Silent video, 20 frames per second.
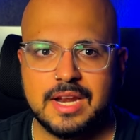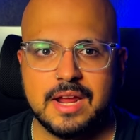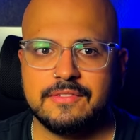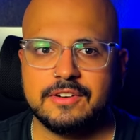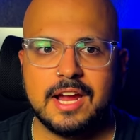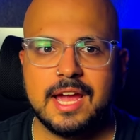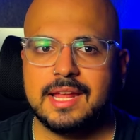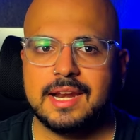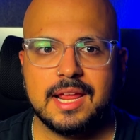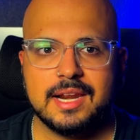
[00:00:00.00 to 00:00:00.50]
never
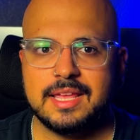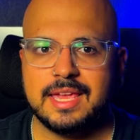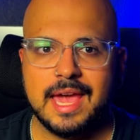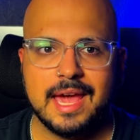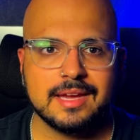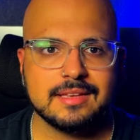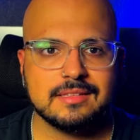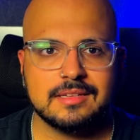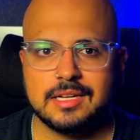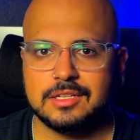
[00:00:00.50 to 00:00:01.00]
had any
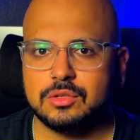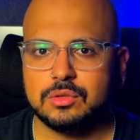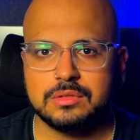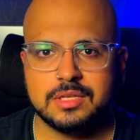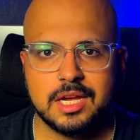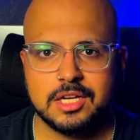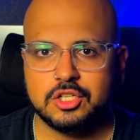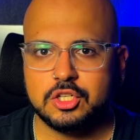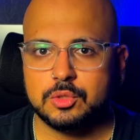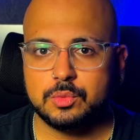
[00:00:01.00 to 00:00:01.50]
accidental
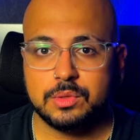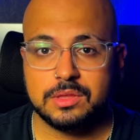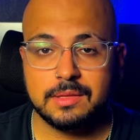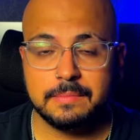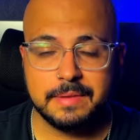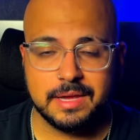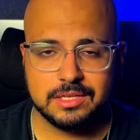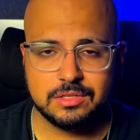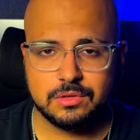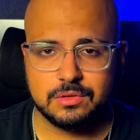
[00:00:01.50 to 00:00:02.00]
touches with the
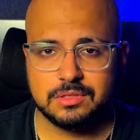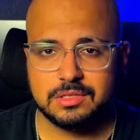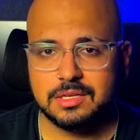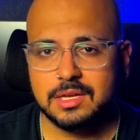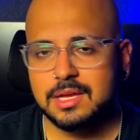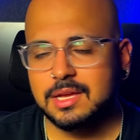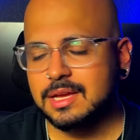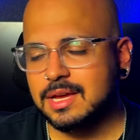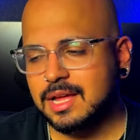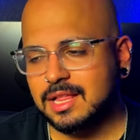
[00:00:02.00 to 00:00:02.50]

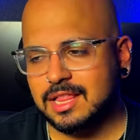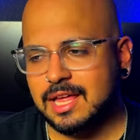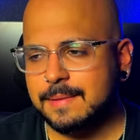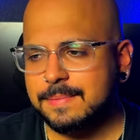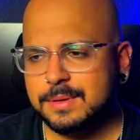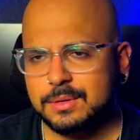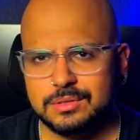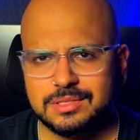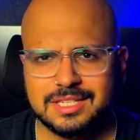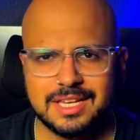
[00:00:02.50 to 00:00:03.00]
bezels. A lot of
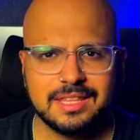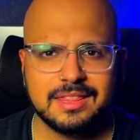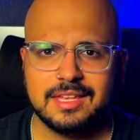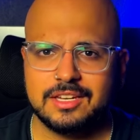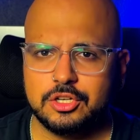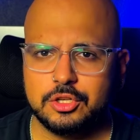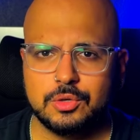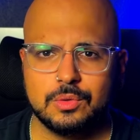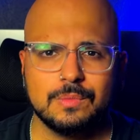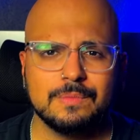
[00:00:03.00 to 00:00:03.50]
people say they
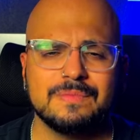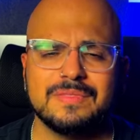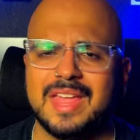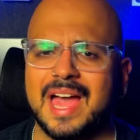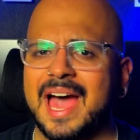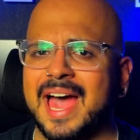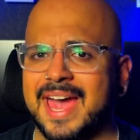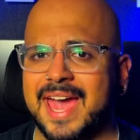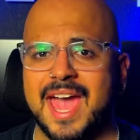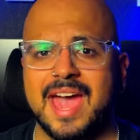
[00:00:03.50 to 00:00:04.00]
do.
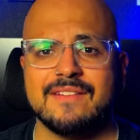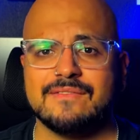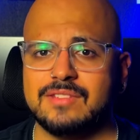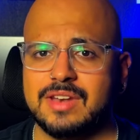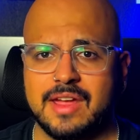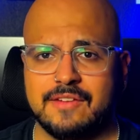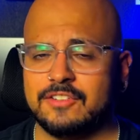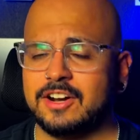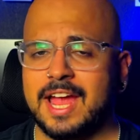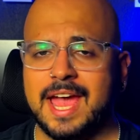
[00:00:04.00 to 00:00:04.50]
I have
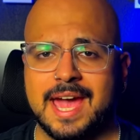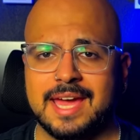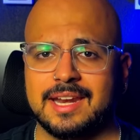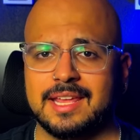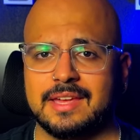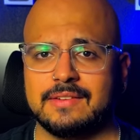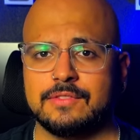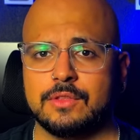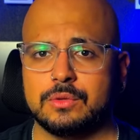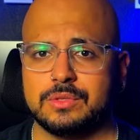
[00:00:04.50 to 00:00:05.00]
never had
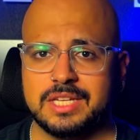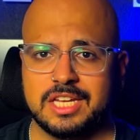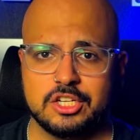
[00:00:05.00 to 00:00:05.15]
any of those